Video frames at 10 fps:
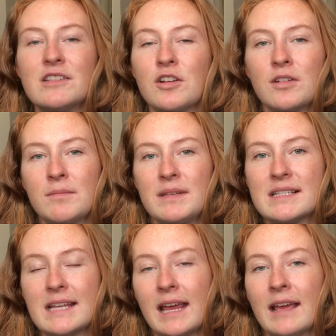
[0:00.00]
You're gonna be
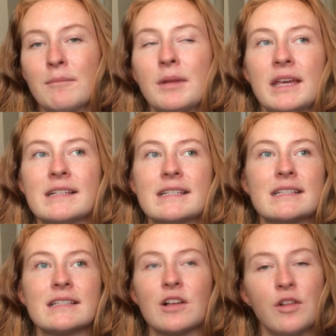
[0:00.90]
staying in
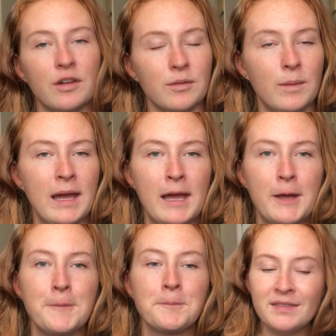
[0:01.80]
places along the way,